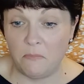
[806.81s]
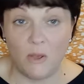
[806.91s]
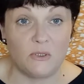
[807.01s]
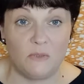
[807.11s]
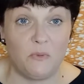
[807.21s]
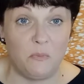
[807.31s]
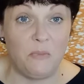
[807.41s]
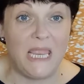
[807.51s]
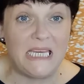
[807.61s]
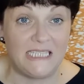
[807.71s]

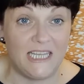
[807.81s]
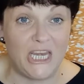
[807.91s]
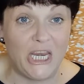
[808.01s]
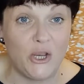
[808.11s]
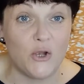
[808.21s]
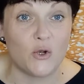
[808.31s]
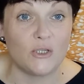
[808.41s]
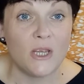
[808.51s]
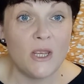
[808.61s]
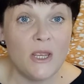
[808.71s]
possible place that he
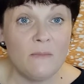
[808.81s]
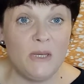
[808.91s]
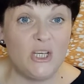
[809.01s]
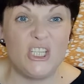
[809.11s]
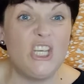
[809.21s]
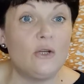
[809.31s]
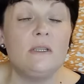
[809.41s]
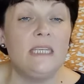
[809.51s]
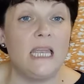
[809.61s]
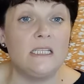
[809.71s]
could because he
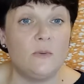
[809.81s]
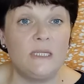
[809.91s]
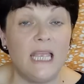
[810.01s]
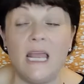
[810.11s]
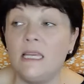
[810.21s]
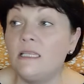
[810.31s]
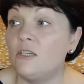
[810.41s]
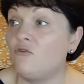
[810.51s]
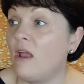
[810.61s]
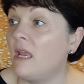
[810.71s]
couldn't get to his cat
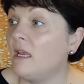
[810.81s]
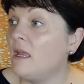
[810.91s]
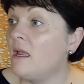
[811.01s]
litter tray.